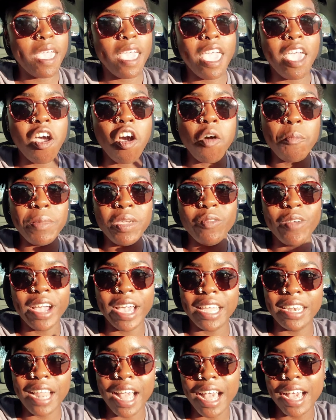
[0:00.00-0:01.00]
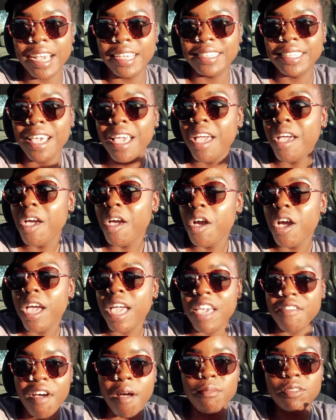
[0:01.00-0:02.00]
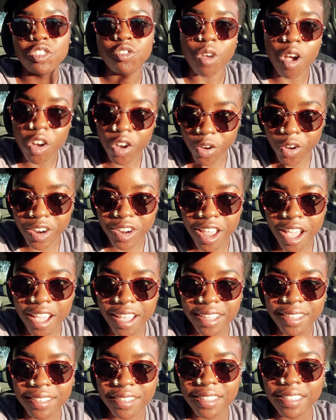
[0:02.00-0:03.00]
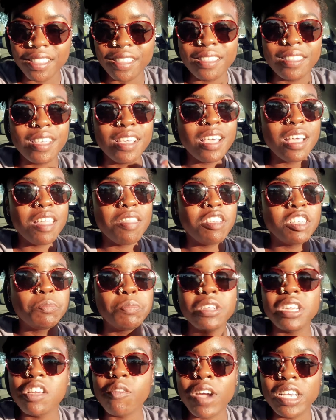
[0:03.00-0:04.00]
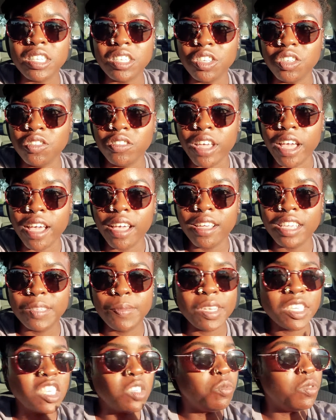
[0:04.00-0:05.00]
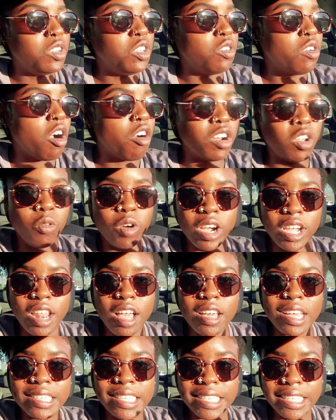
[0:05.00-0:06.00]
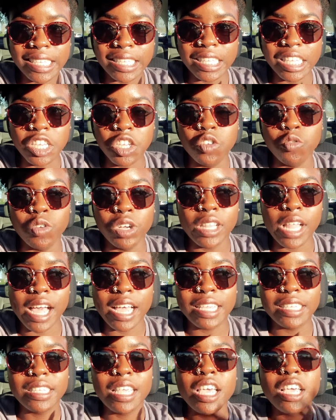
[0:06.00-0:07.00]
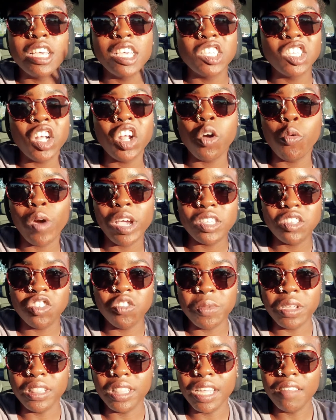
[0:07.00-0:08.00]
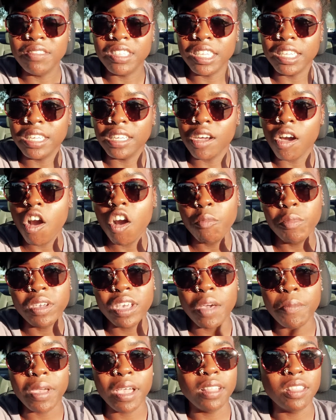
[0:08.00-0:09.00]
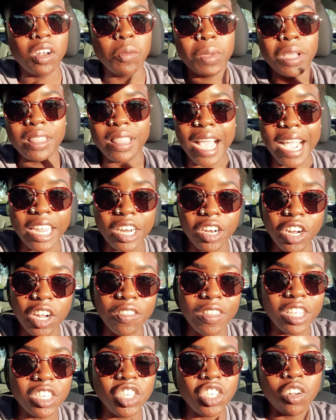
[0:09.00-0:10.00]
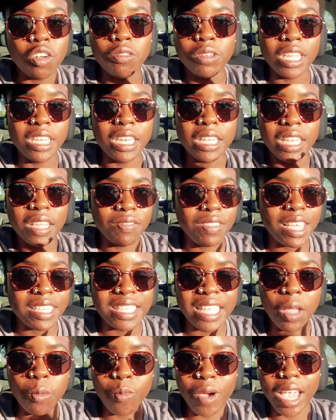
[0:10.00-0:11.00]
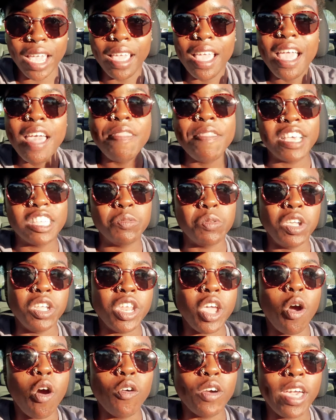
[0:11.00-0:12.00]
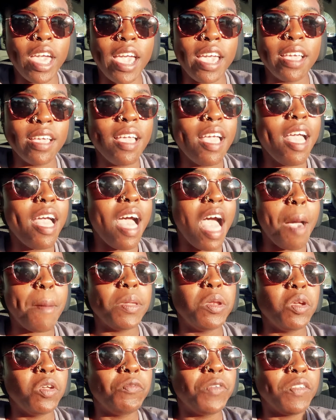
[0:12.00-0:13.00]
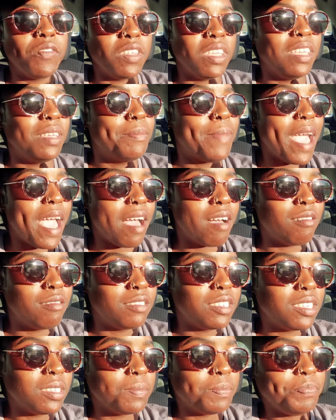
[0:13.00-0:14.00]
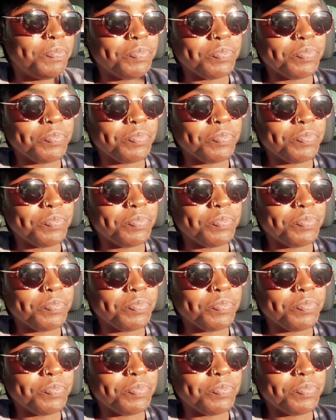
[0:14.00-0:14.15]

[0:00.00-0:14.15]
help me recognize if I'm stronger or not. There's plenty of ways to do that, especially when you're already working out consistently. You realize certain weights you've been lifting are becoming a little bit lighter and that you don't need to lift that same weight. That's when you know, okay, I've been doing 50 pounds